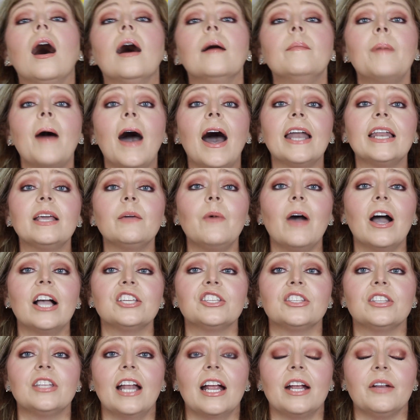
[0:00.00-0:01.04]
A body
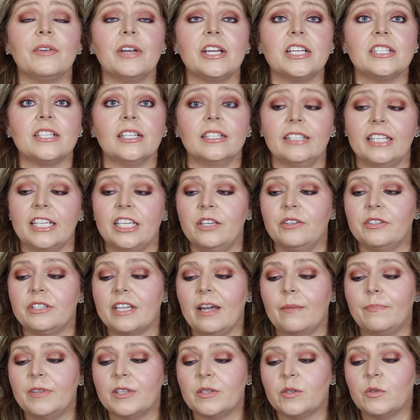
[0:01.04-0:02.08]
wash that I recently used
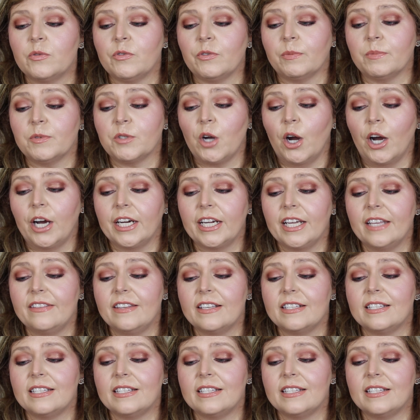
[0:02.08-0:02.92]
up, this is from Target.